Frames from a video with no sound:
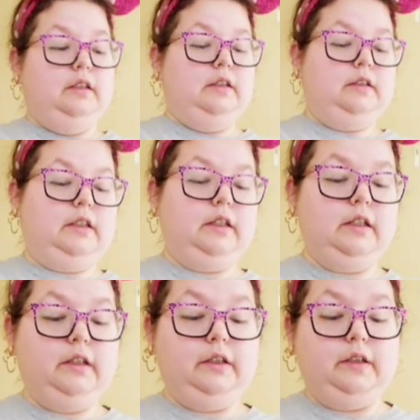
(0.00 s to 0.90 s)
I was like,
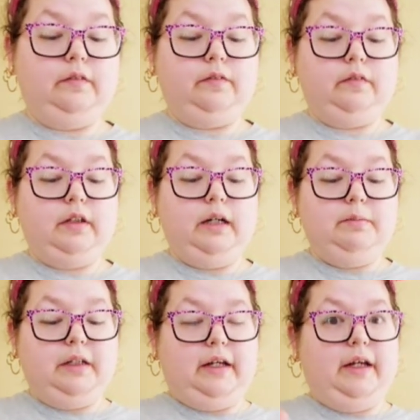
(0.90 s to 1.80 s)
I couldn't. I
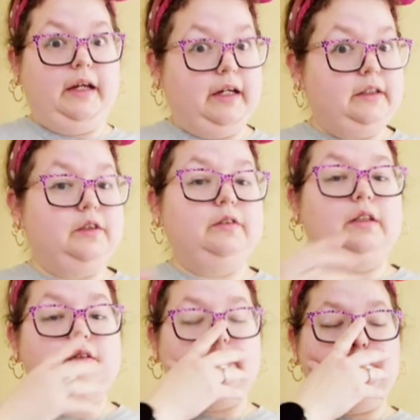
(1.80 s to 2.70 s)
mean, I had to.
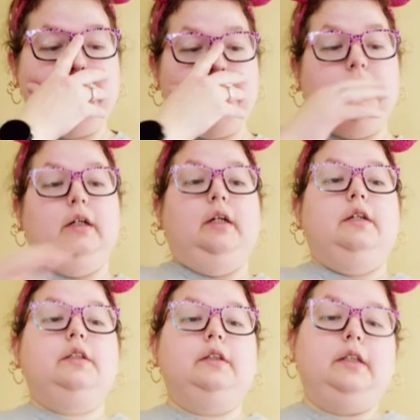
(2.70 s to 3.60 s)
That's what I meant.
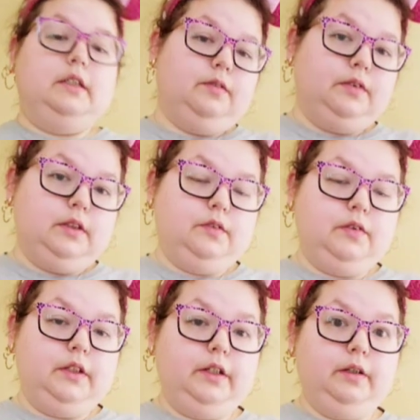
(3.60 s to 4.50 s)
So that's it for this
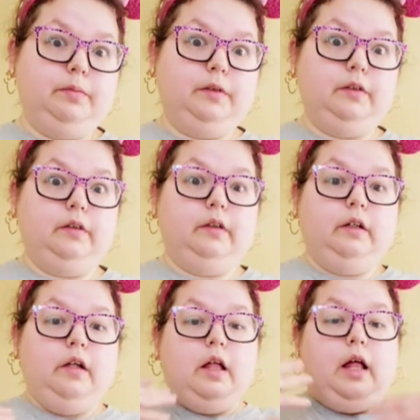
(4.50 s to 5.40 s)
video. I hope you
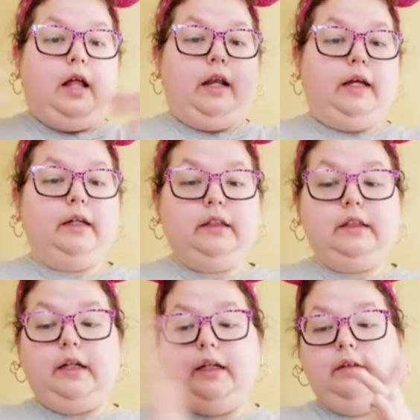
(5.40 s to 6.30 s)
like it.
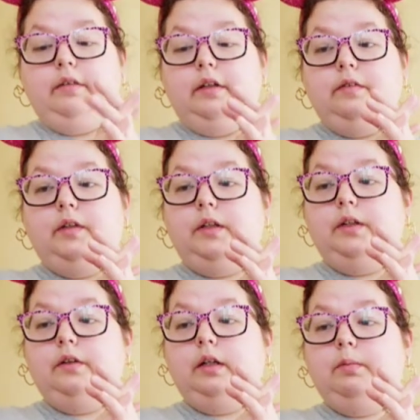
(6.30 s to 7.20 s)
I have another
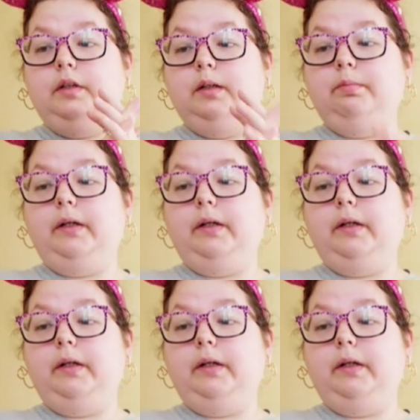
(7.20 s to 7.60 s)
video coming up.